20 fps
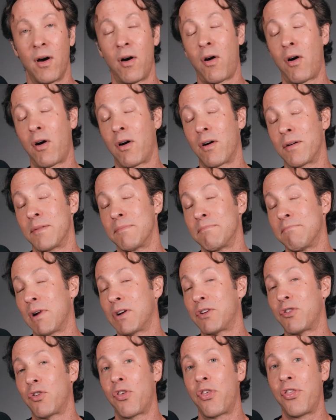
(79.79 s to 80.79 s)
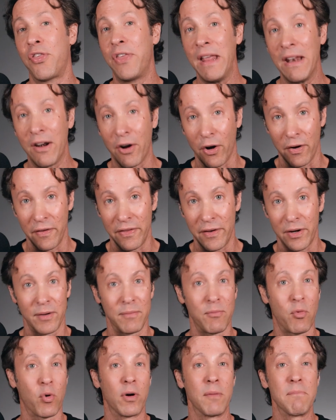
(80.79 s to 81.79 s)
are much thinner, they're
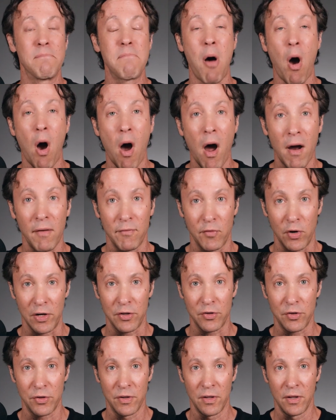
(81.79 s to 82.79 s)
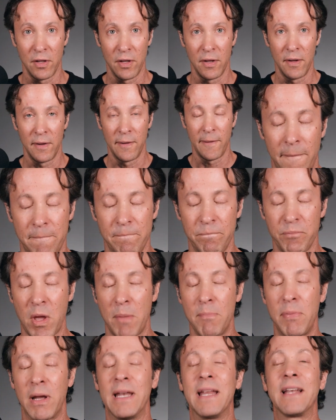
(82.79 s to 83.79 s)
more impoverished.
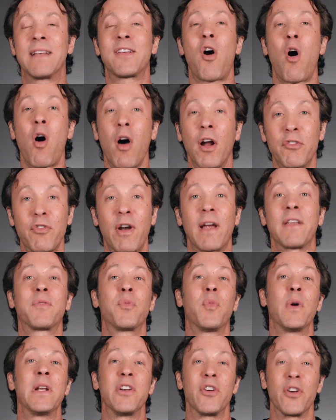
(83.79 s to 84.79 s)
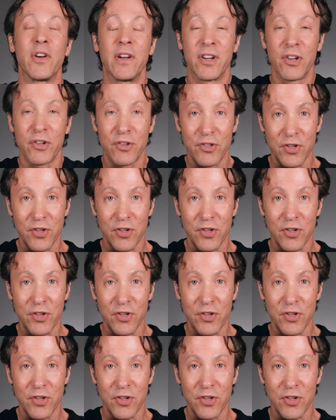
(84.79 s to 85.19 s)
But in contrast, when you're in your